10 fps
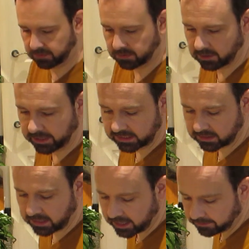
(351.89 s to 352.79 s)
like
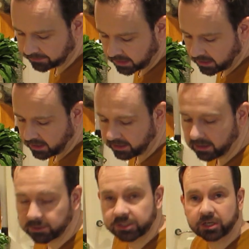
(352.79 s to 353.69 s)
that. And then
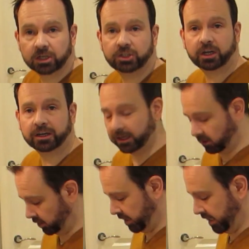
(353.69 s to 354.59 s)
we're just going to chuck in our
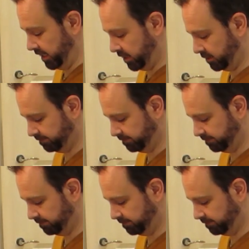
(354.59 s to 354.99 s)
chillies.